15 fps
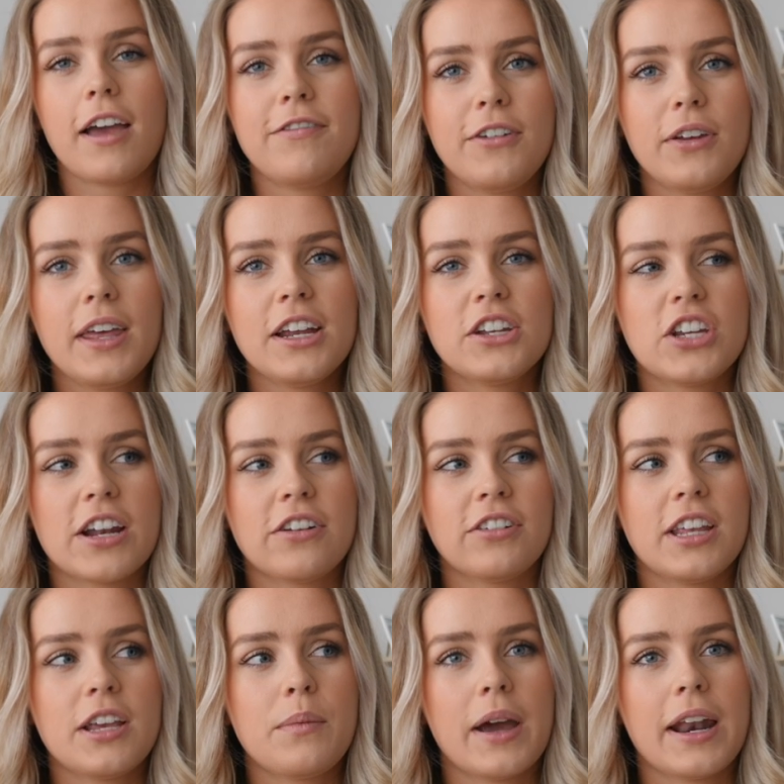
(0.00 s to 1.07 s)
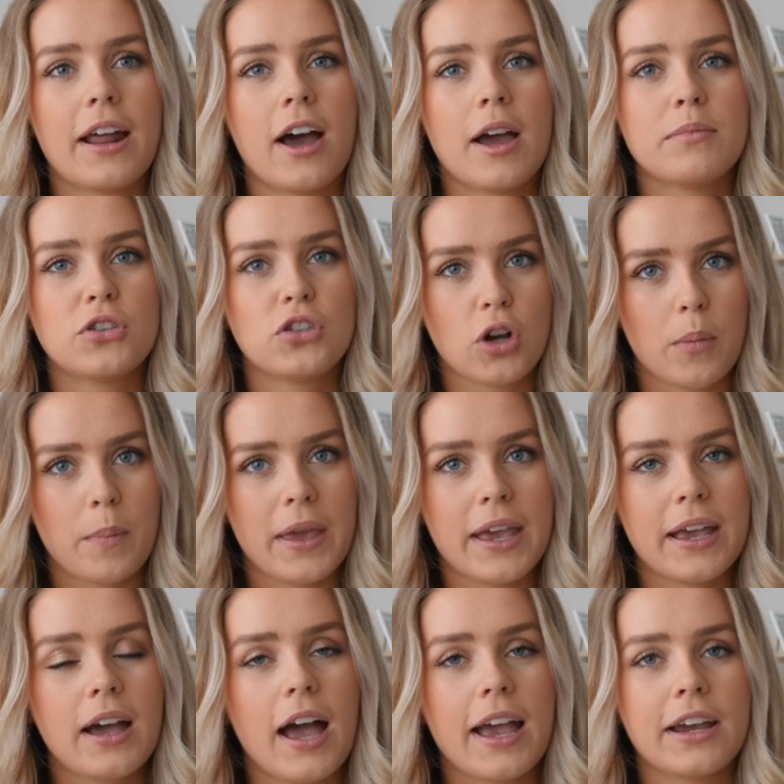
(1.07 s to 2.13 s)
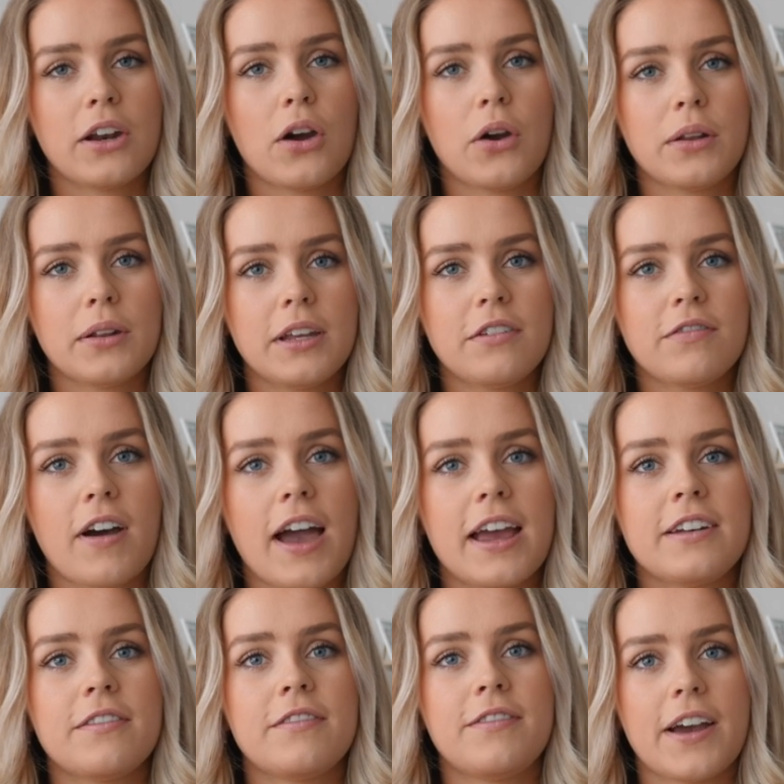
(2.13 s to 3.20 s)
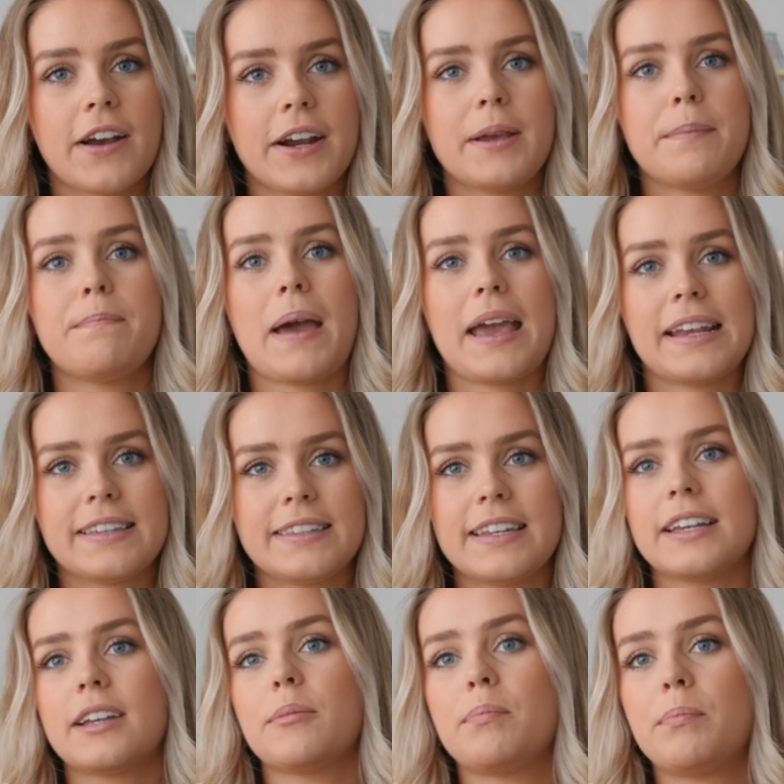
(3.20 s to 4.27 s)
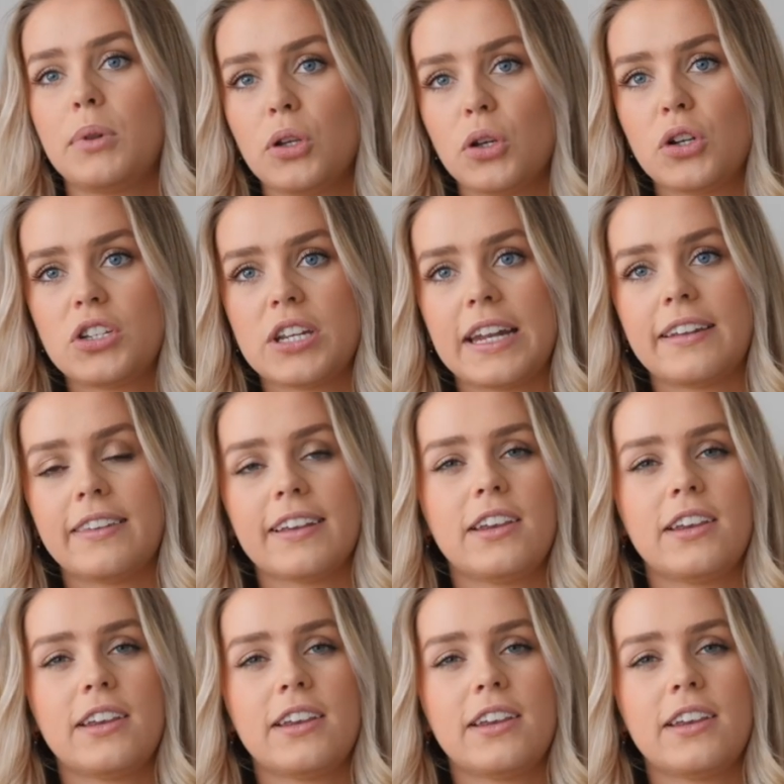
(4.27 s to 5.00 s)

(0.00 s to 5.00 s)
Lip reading: I feel like generally when I'm shopping, I can only find very basic blue jeans.